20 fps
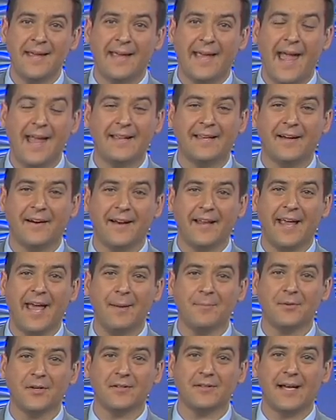Cade
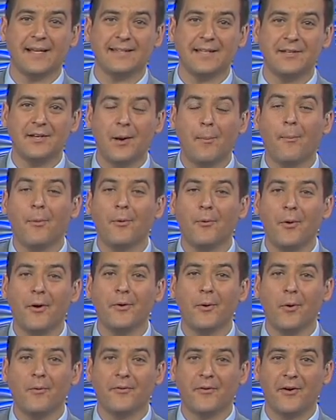Cunningham looked like the number
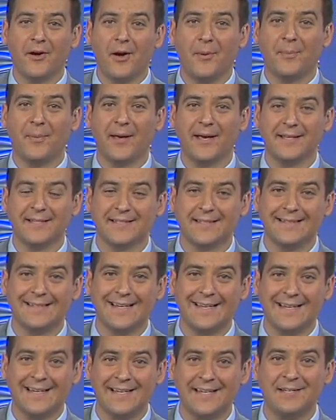one overall pick
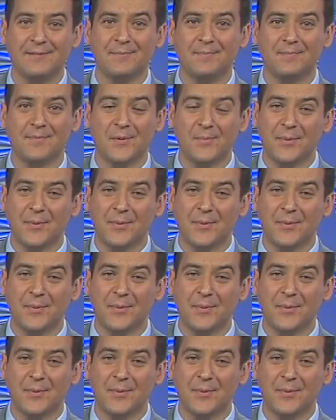Sunday night.